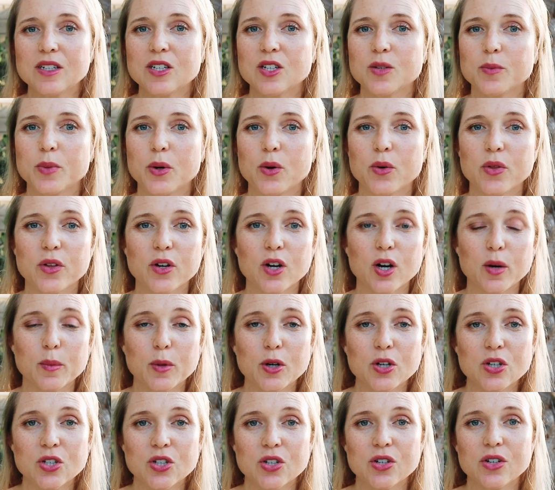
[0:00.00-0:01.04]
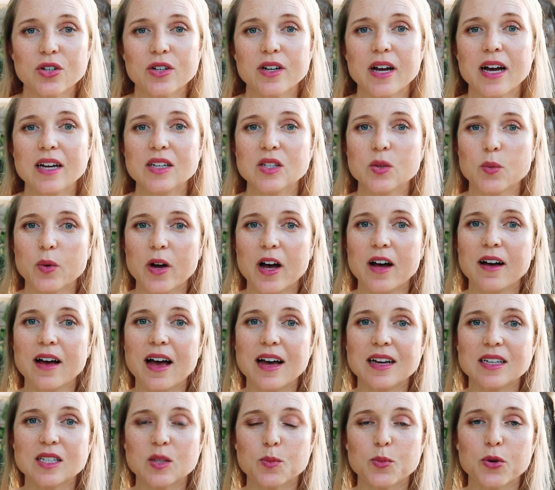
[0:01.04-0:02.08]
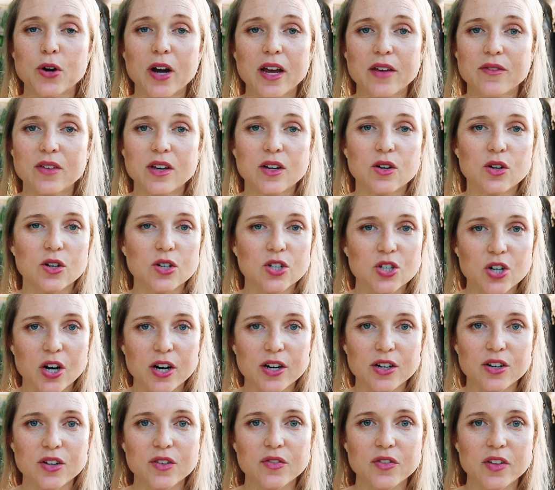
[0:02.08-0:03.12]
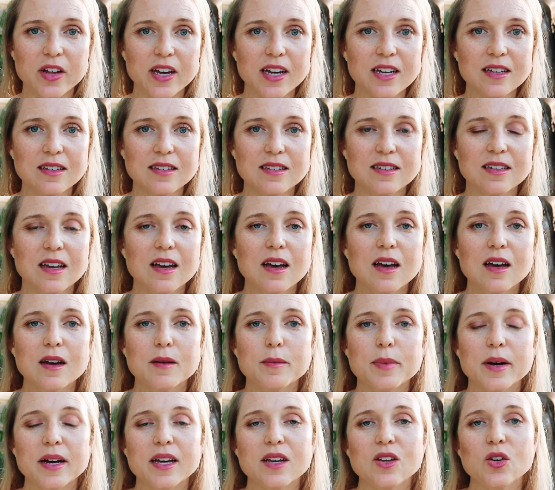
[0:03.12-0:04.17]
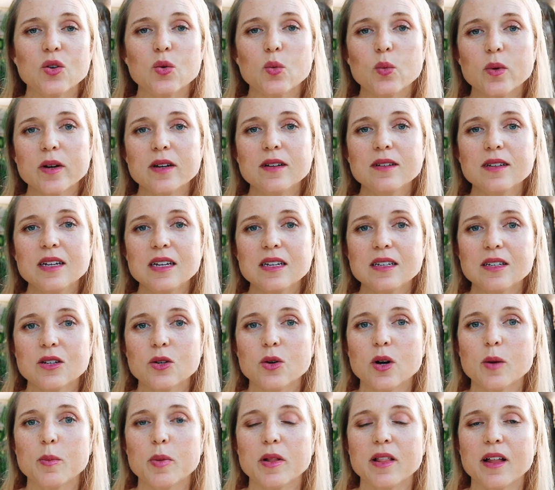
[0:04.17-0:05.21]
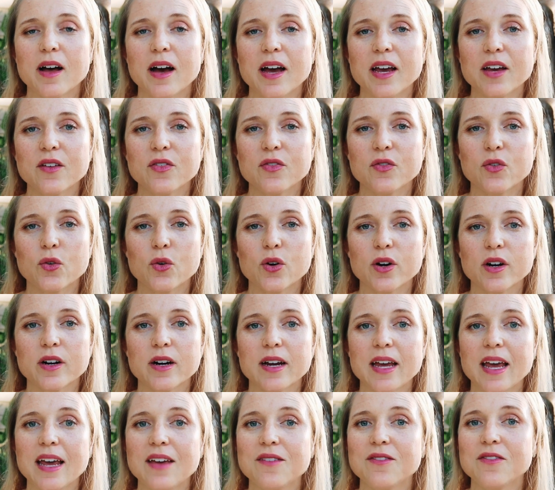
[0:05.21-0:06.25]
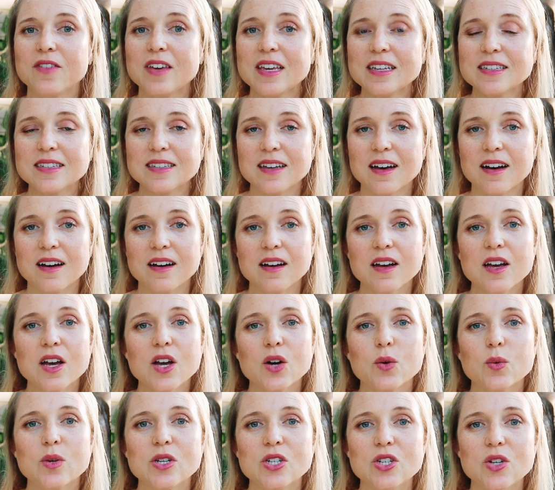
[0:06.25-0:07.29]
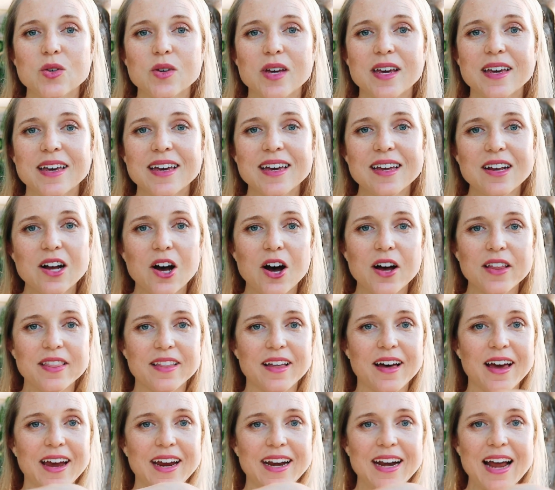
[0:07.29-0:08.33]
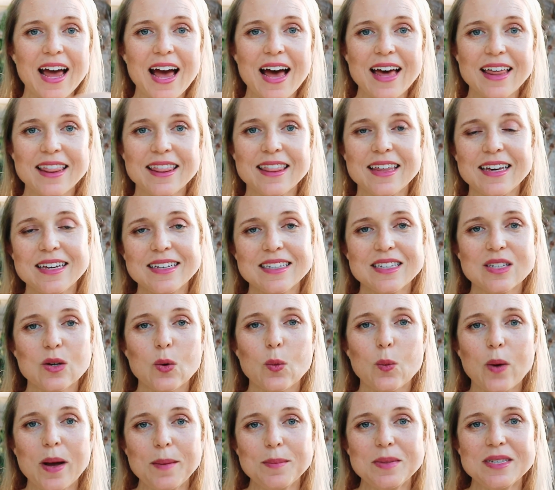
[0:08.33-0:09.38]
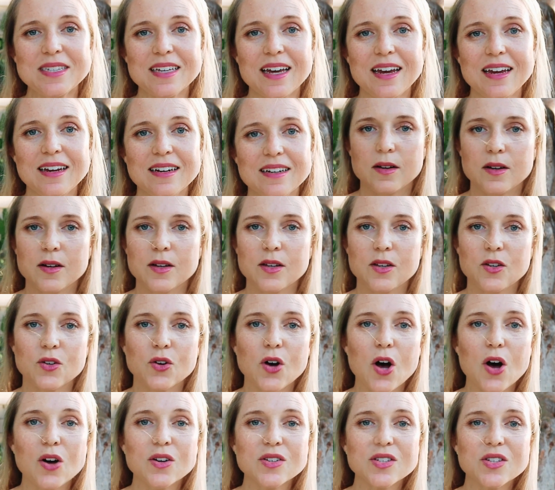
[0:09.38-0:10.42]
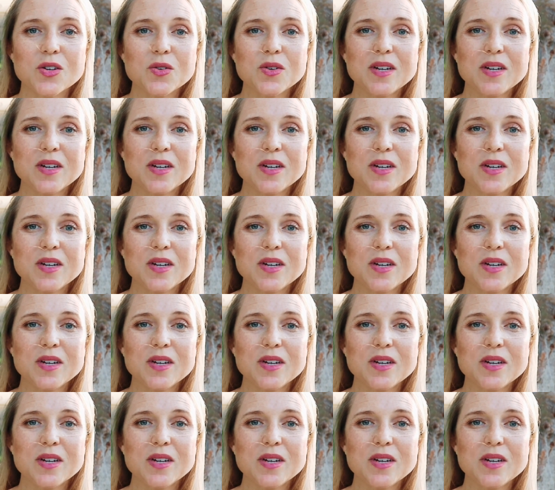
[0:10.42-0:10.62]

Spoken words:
to both commercial as well as private or chartered flights, but you will need to apply for a visa, which you can get online at this website. You'll also